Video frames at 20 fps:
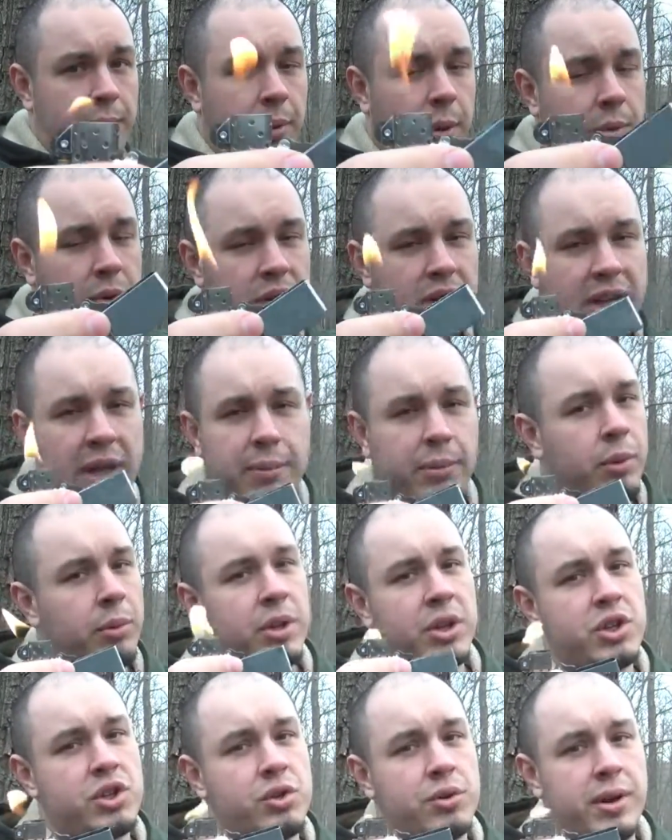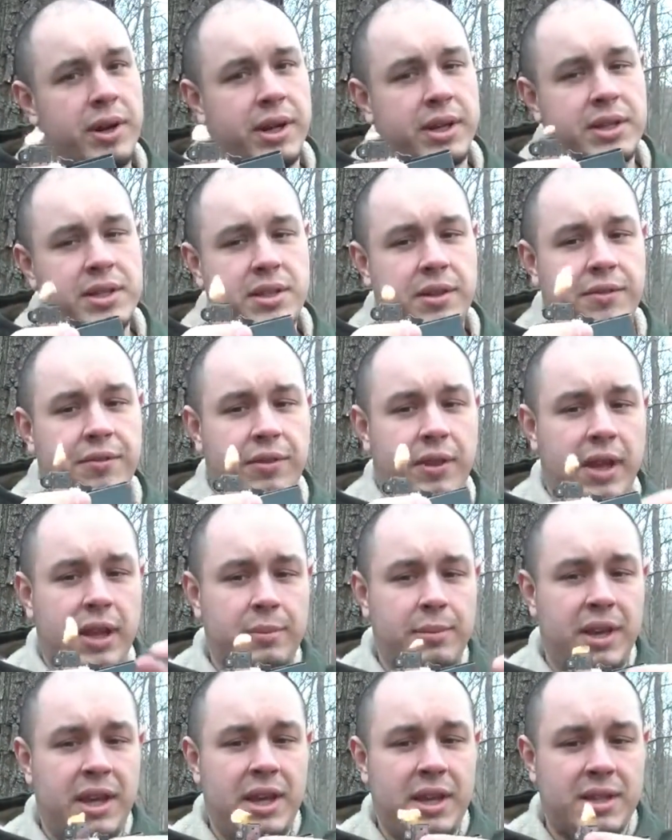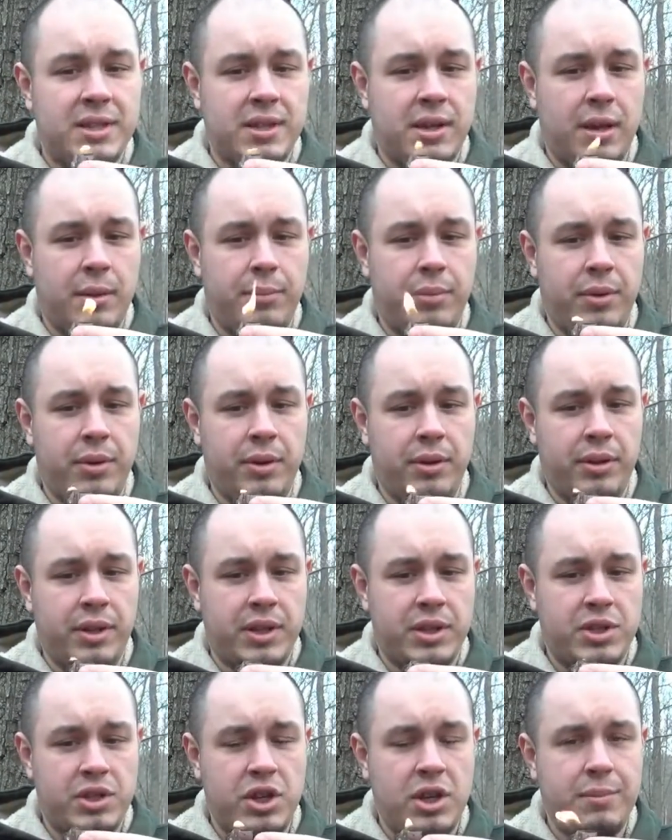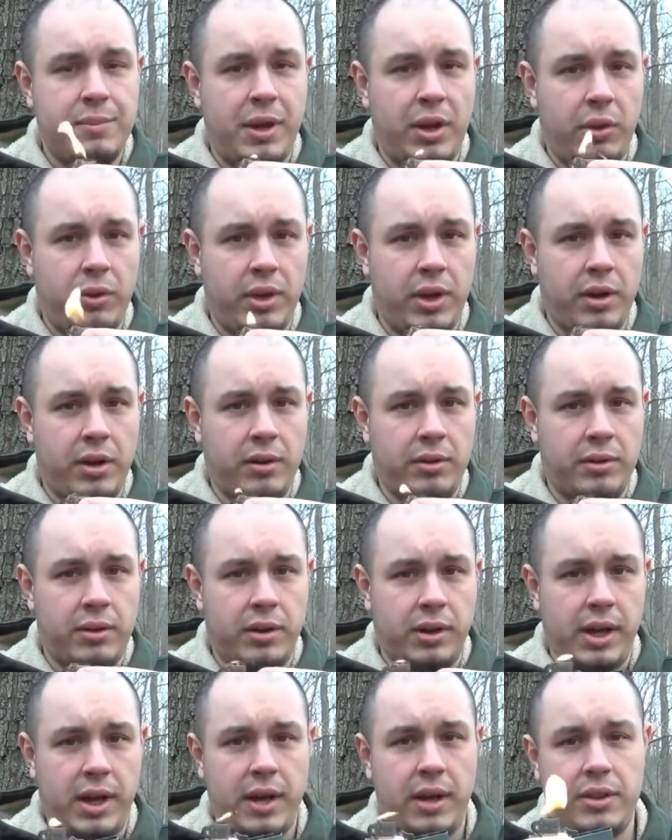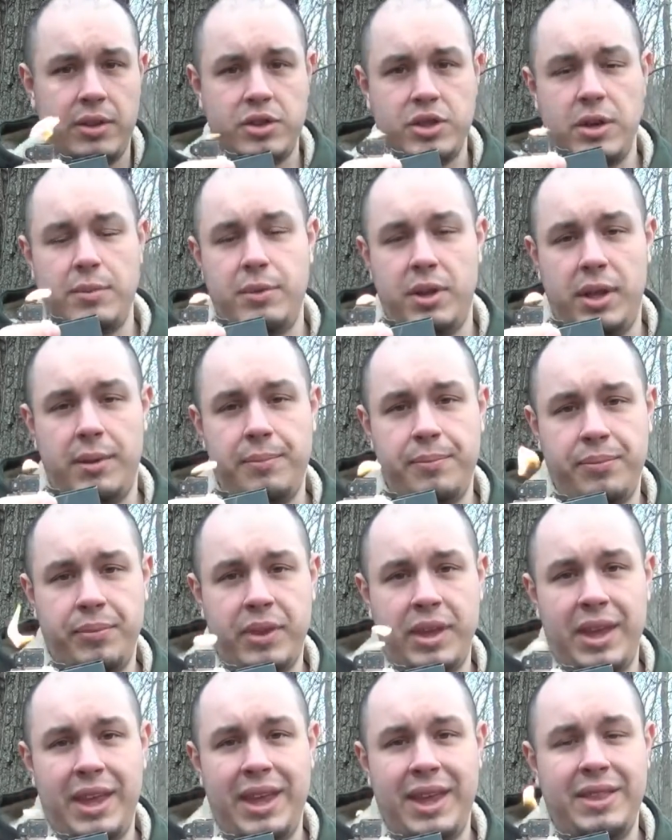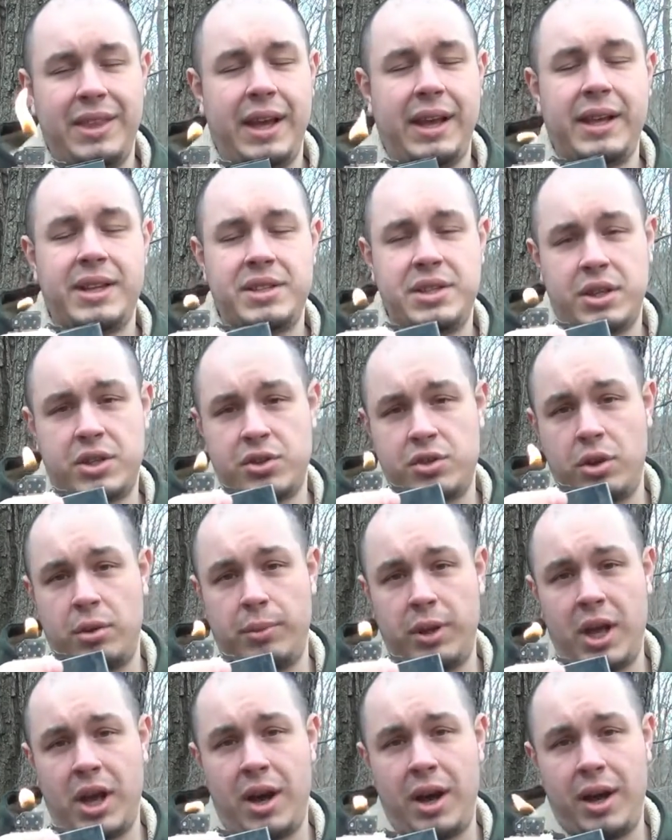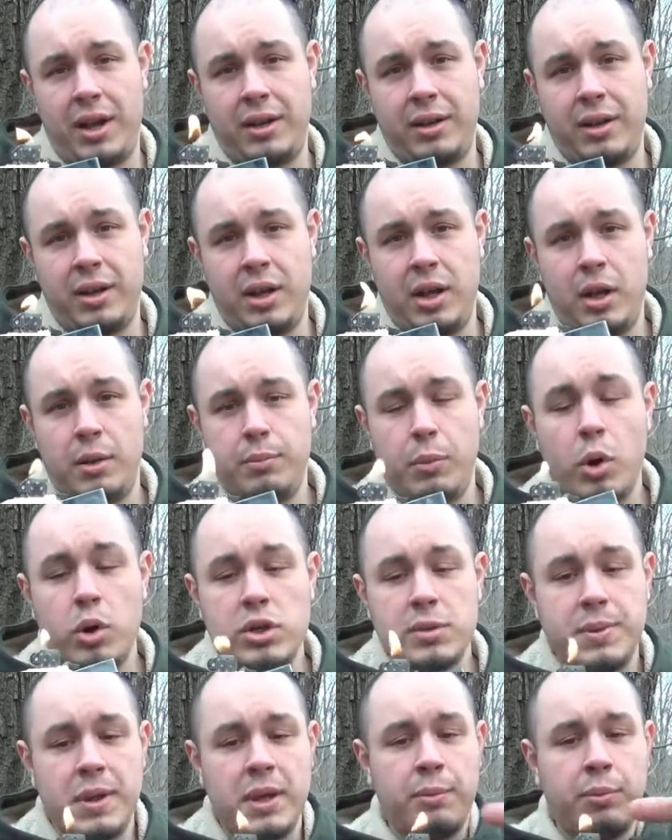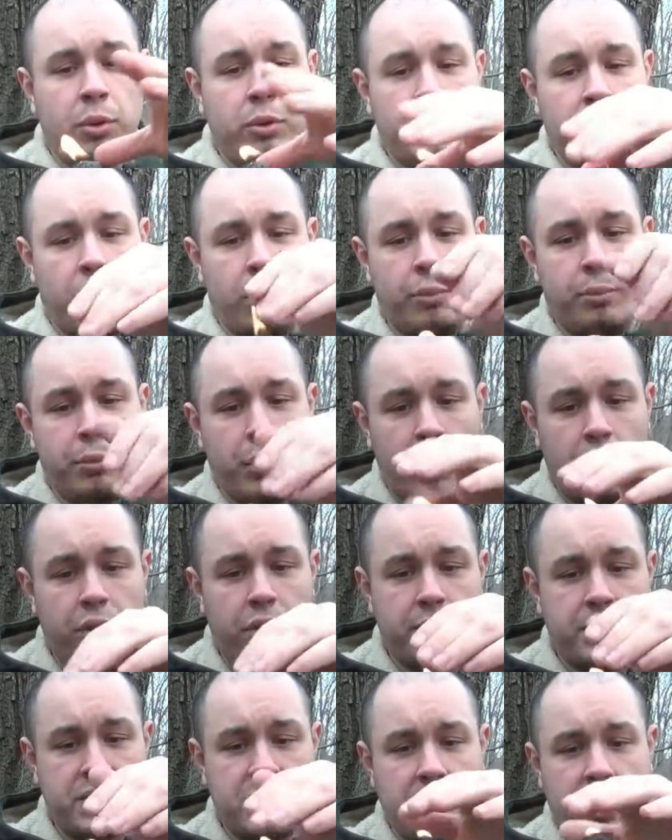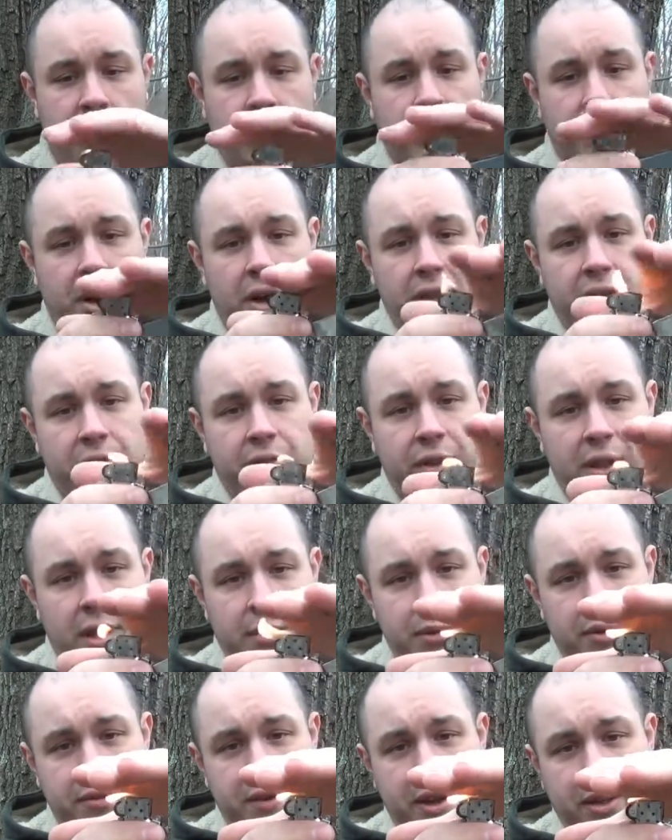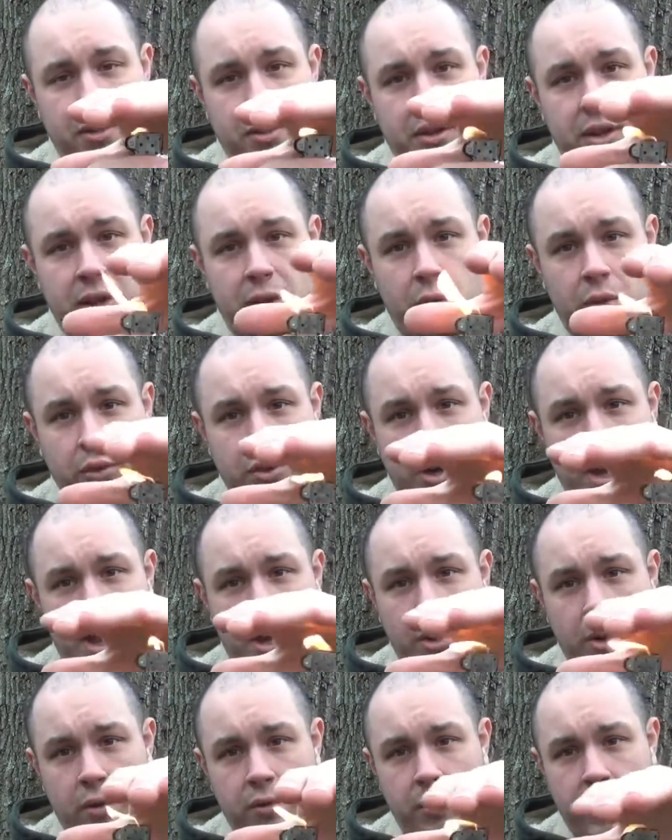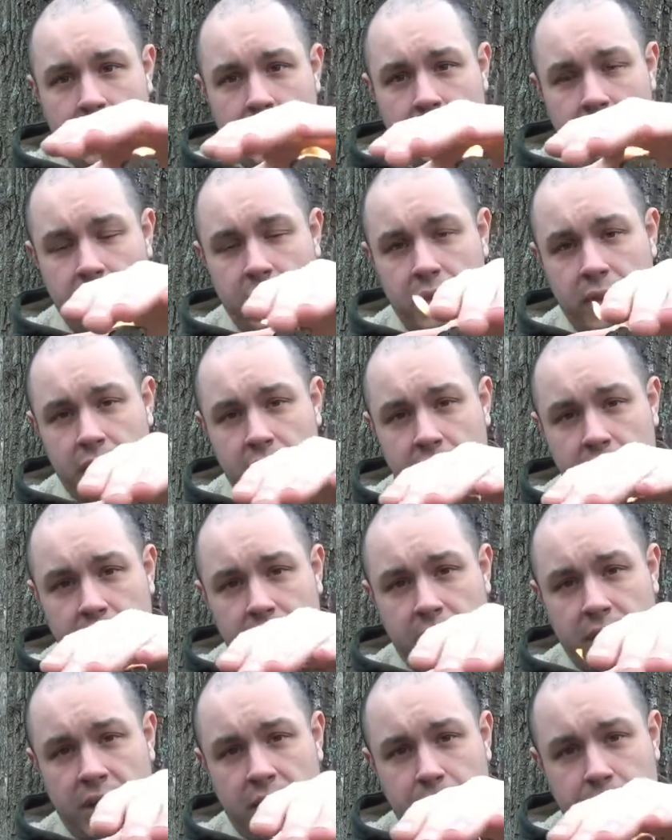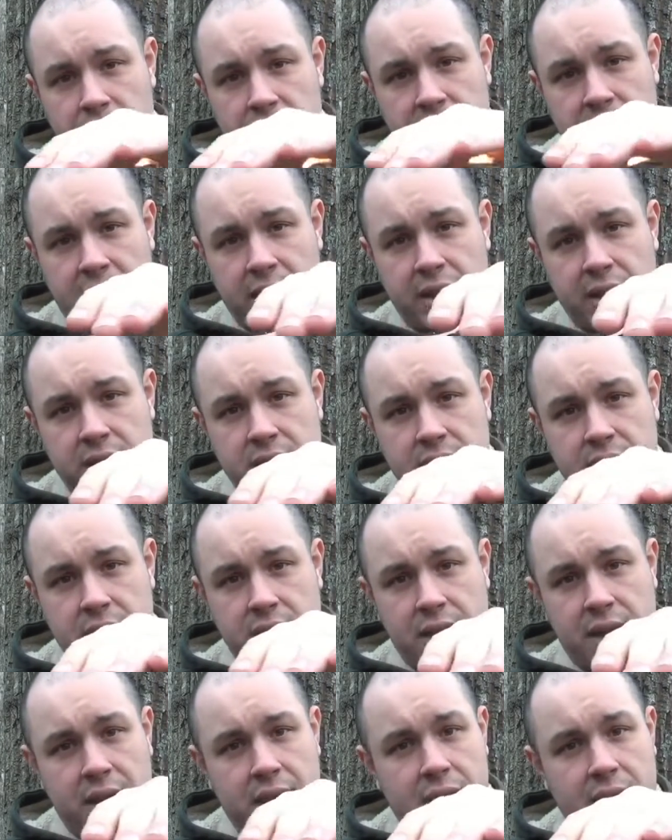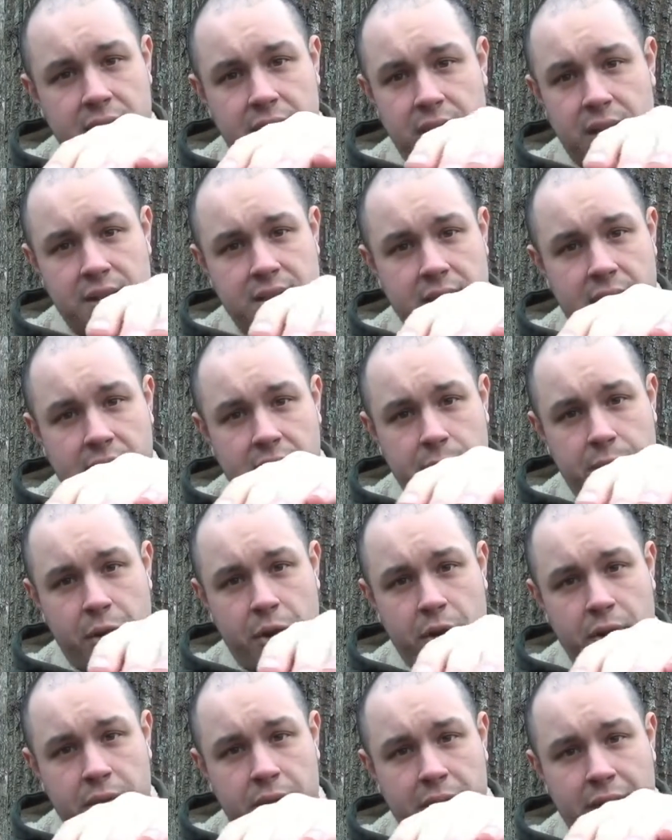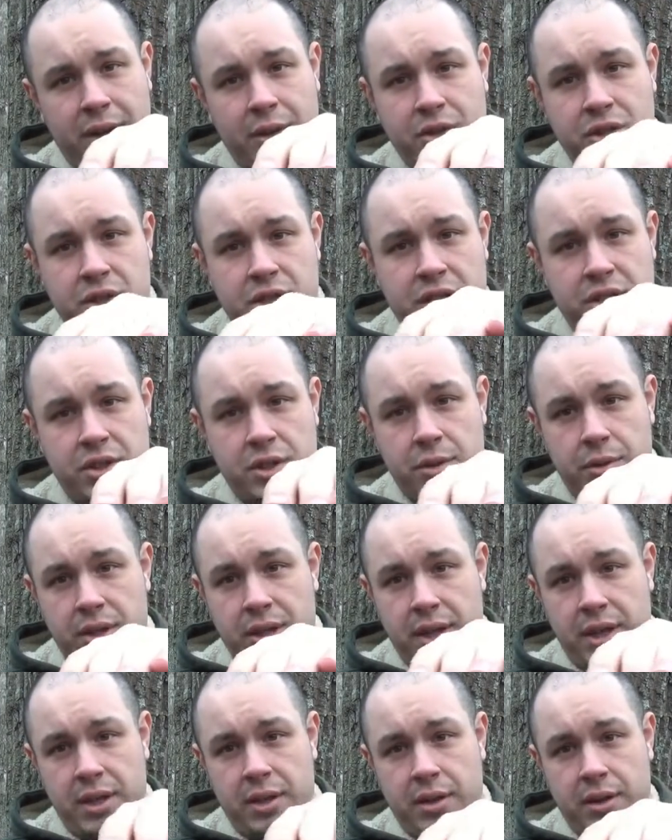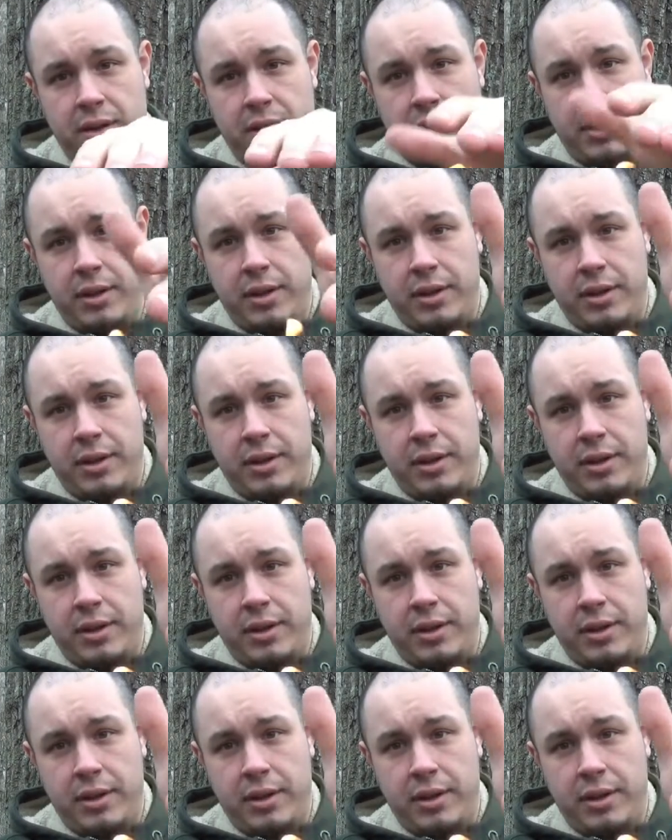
but when you keep doing tricks, the flame heats up this sheet metal here, okay, on the chimney. That gets extremely hot. Most people don't burn themselves on the flame. In fact, you can hold your hand over it for a couple seconds and it's not going to burn. I don't suggest you doing that either,